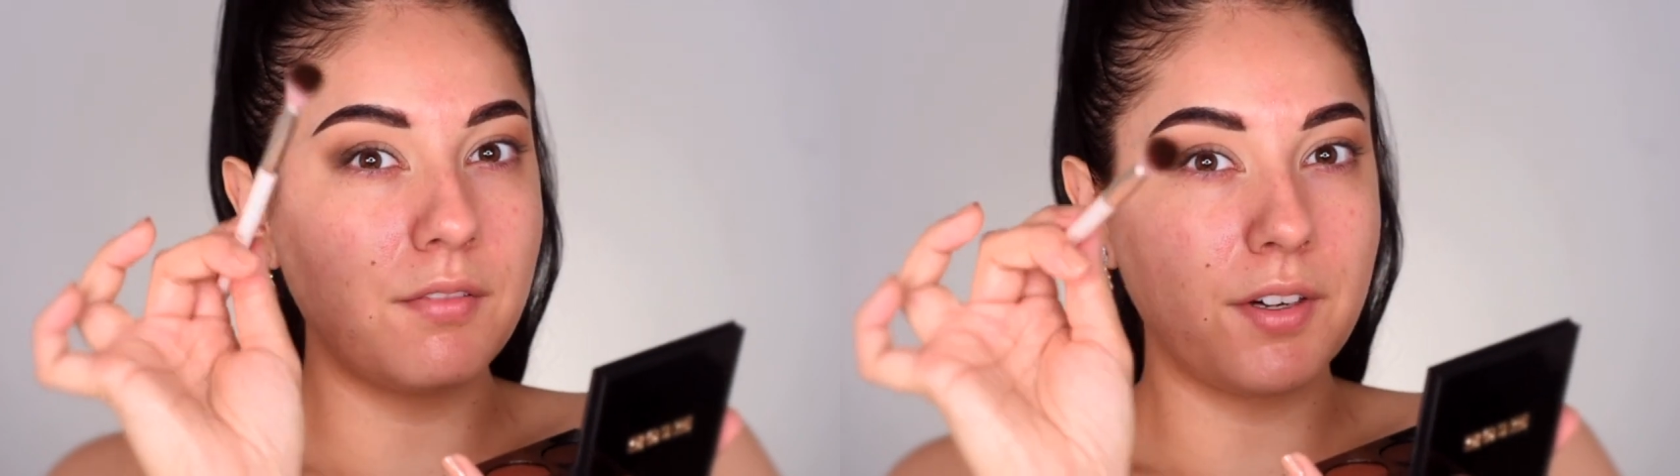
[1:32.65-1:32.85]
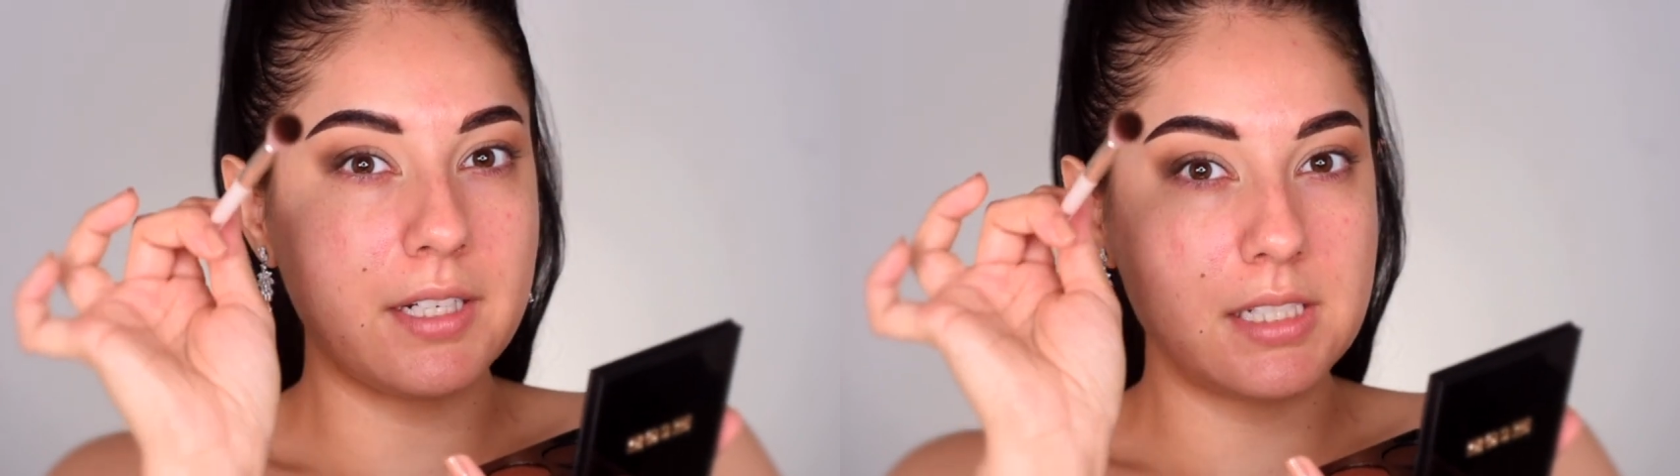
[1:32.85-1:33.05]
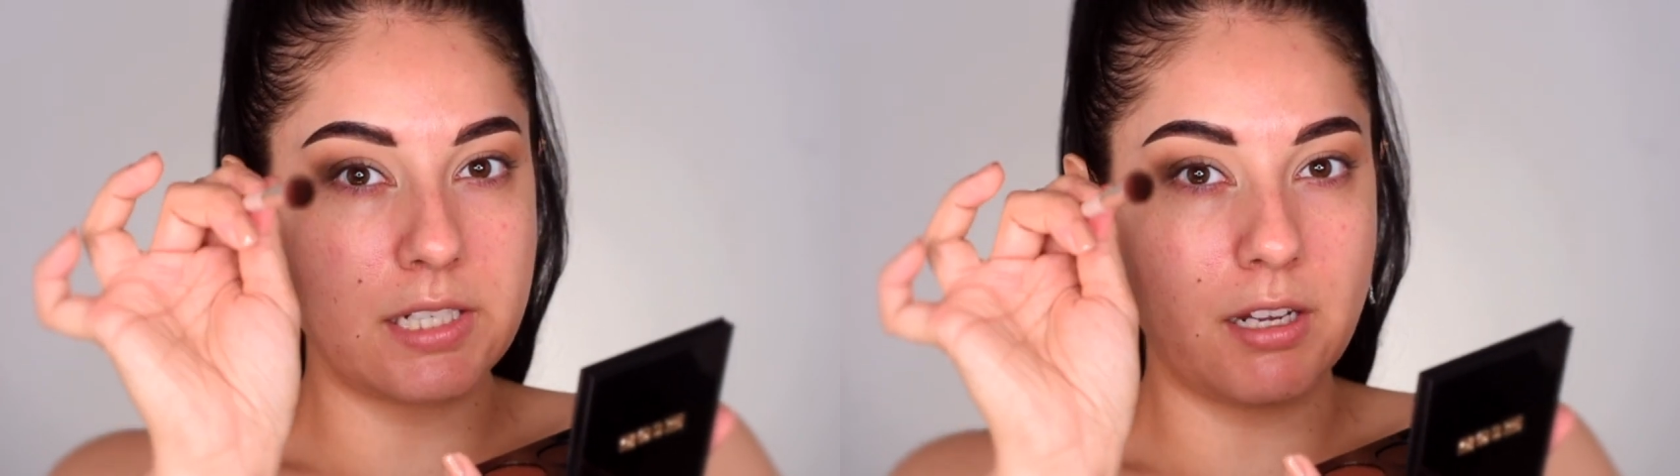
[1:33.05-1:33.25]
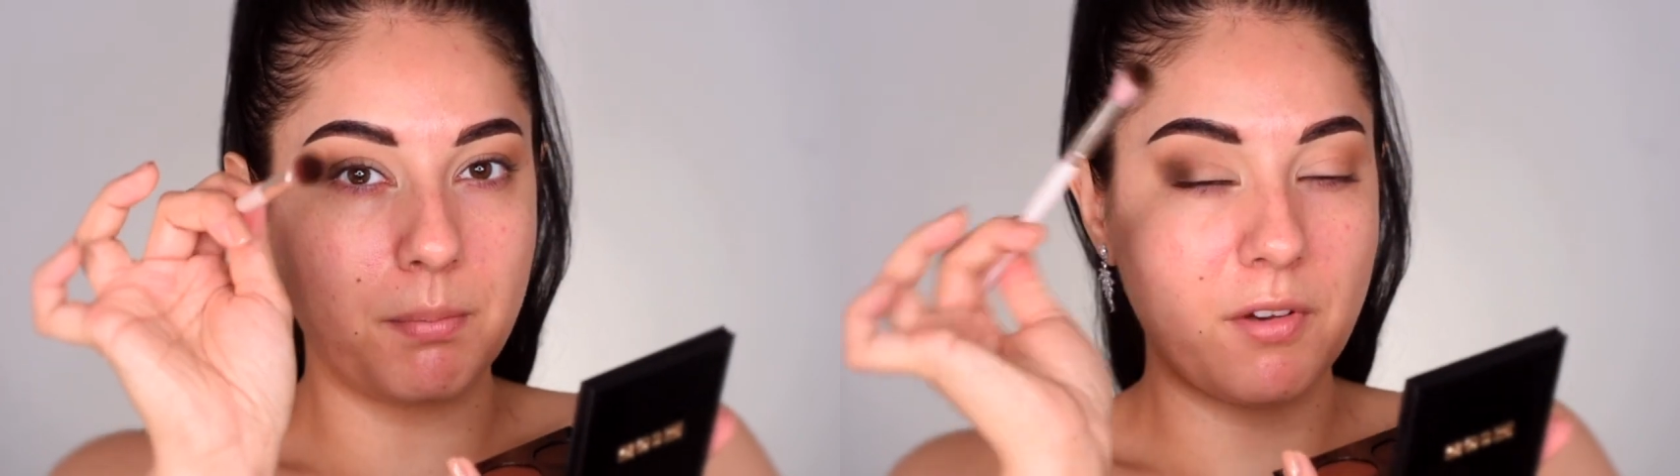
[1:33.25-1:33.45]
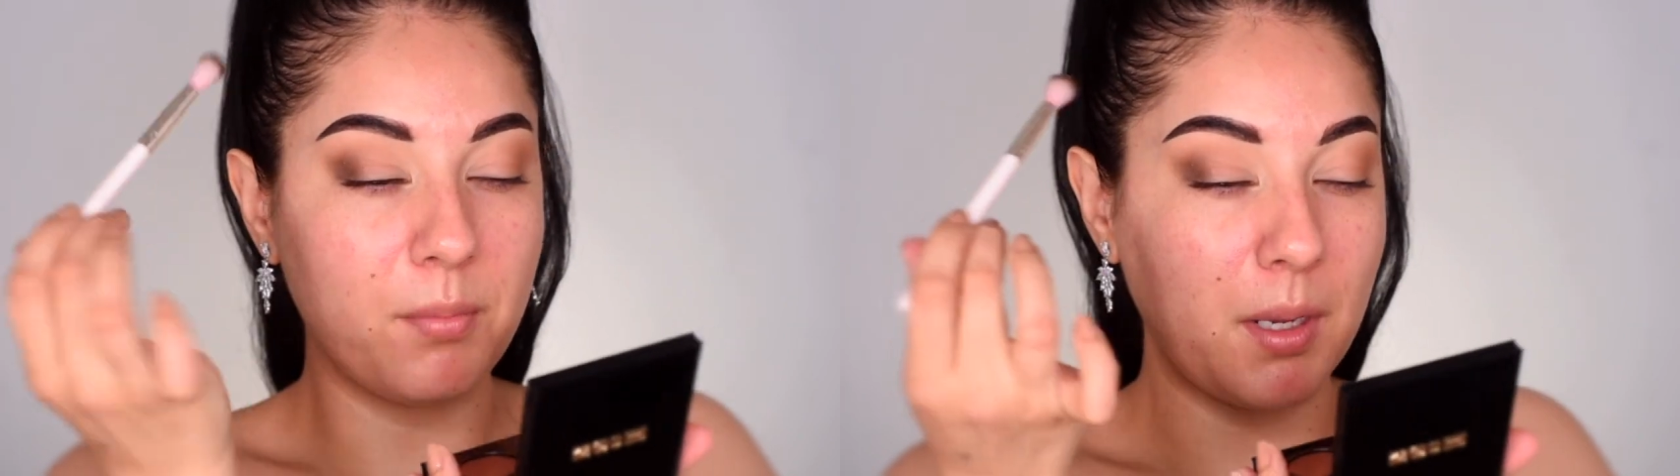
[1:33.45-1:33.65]
very tip
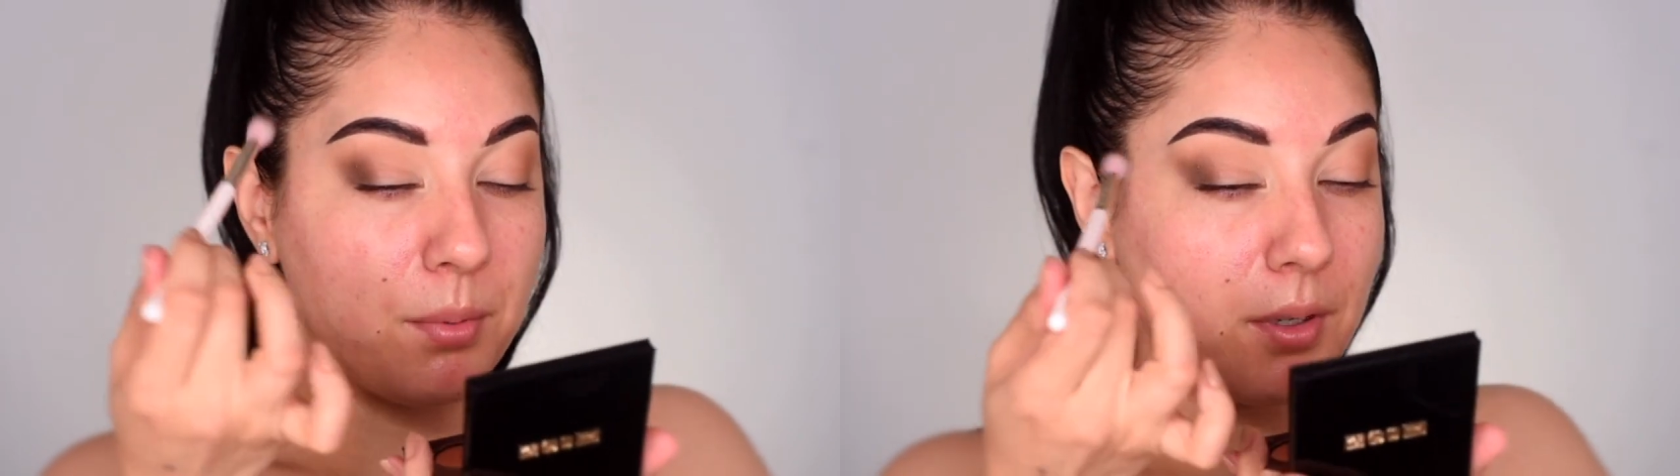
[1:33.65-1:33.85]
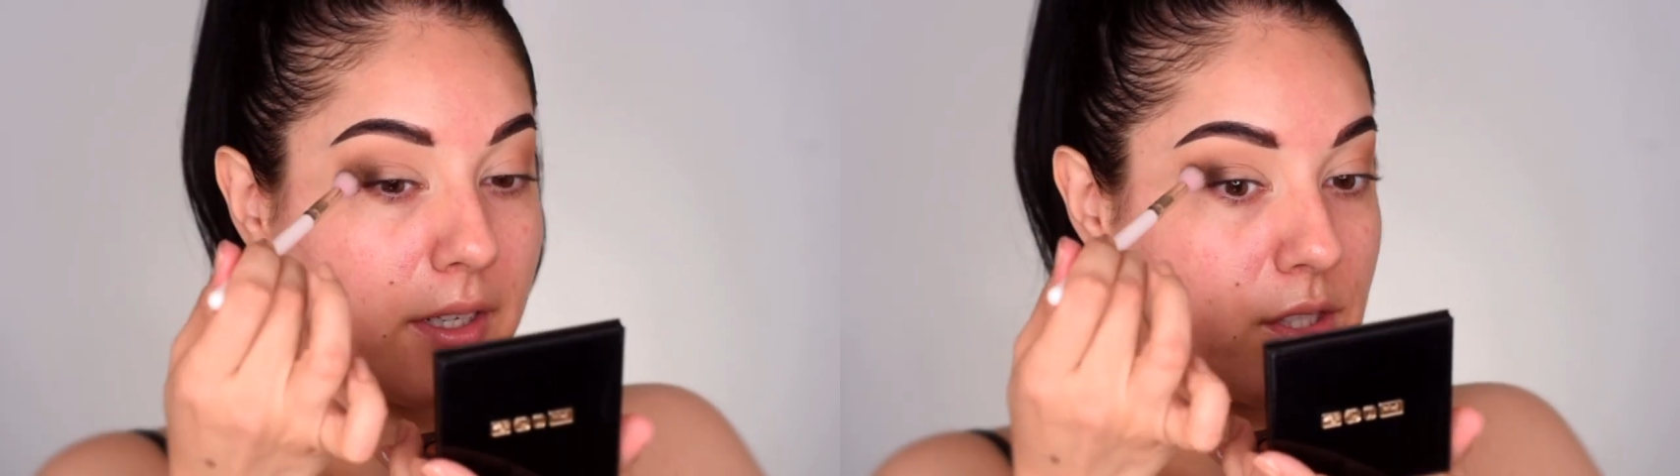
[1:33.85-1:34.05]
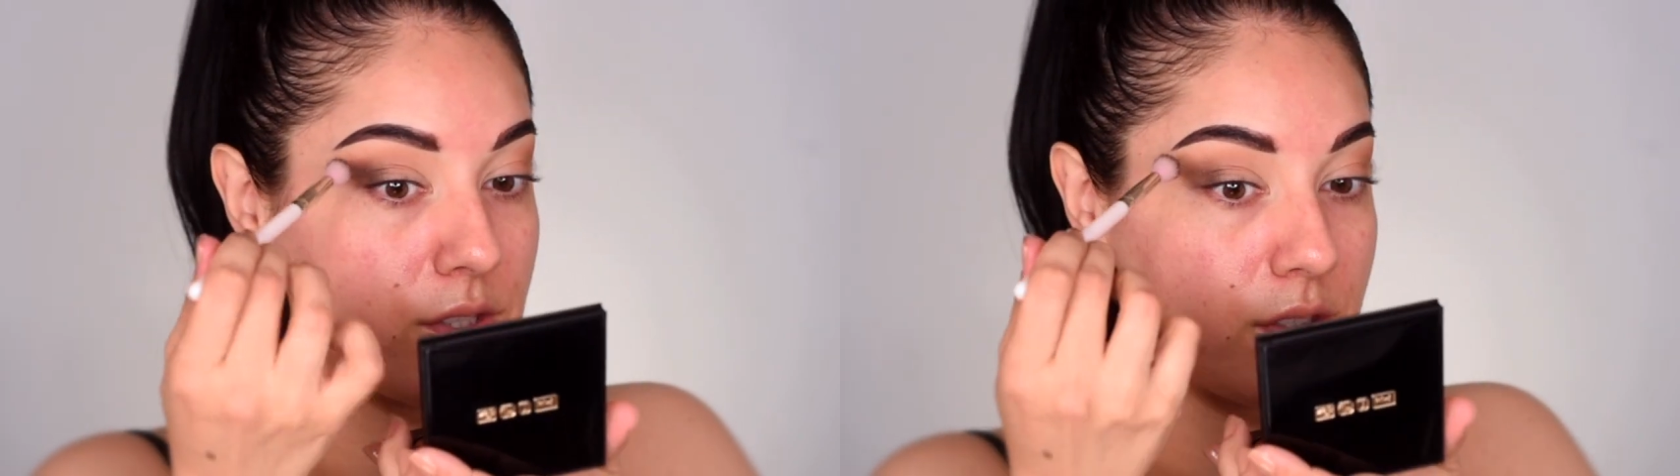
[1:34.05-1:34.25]
of my brush,